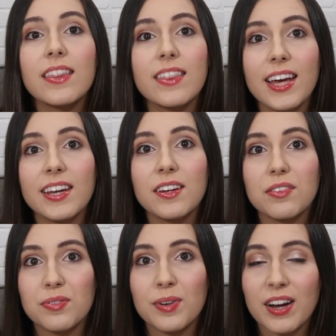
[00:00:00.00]
Then
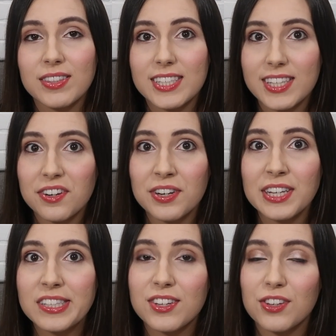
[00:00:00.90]
throughout the
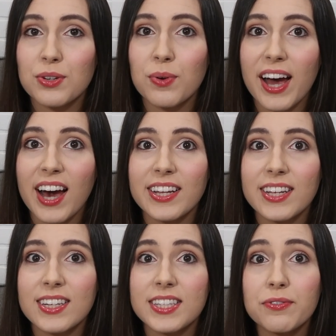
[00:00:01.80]
series, you add
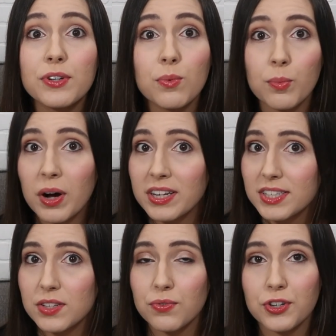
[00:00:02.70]
in different
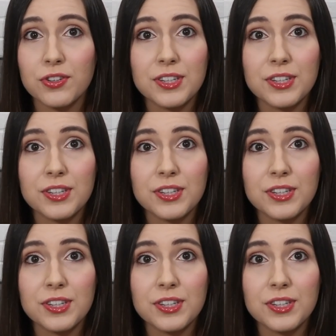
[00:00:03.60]
what's for your